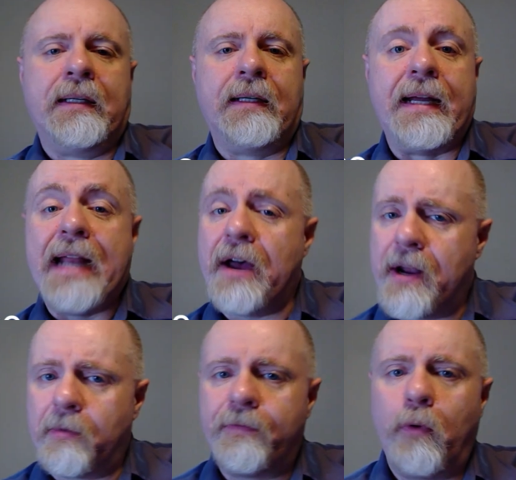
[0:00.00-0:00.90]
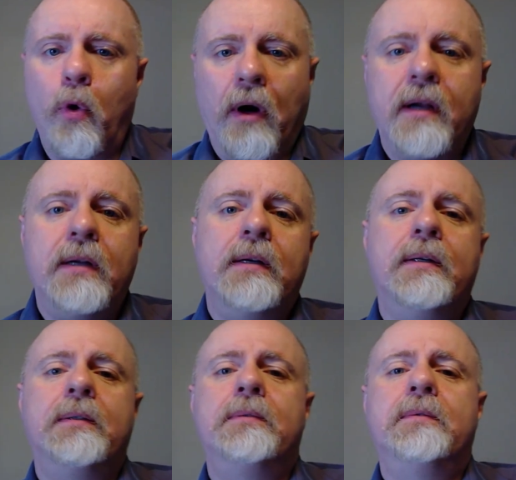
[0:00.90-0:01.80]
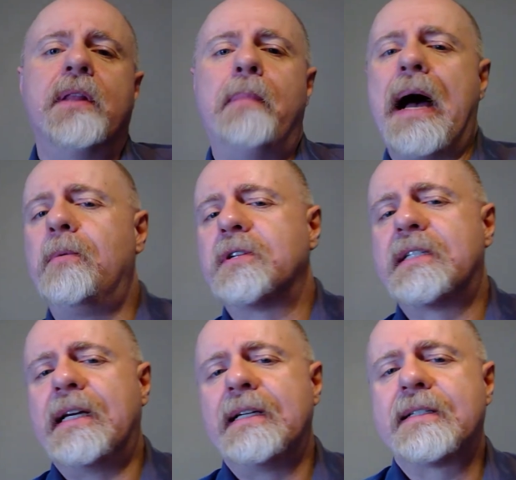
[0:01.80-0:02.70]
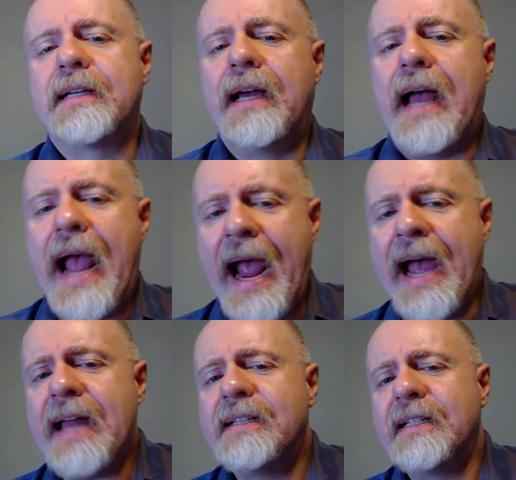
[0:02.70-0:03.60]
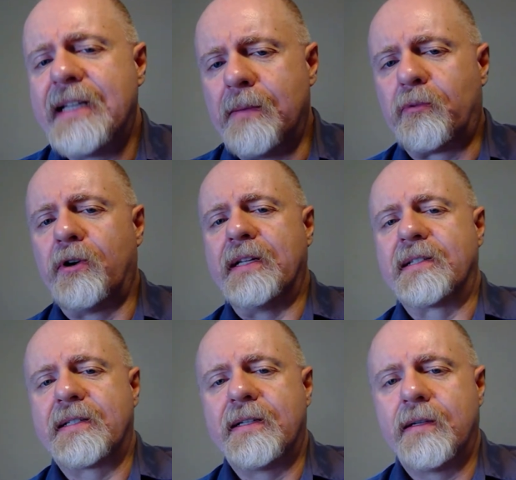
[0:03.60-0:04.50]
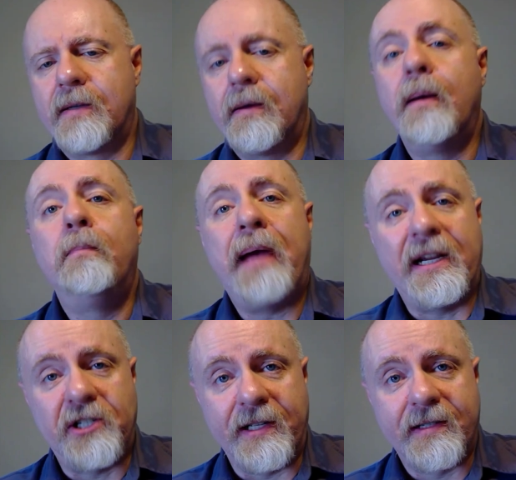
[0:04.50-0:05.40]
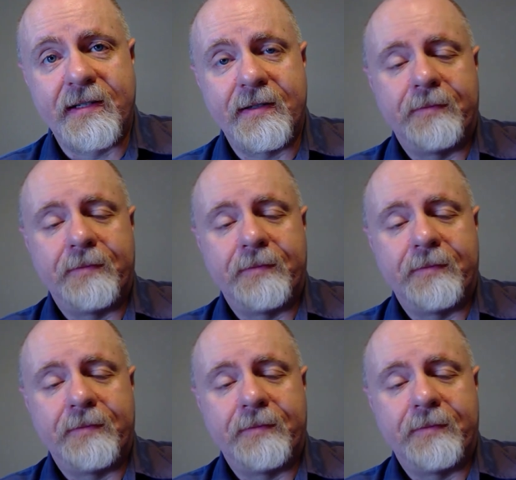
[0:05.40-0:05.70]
And now, number four, the Bible says, add to temperance patience.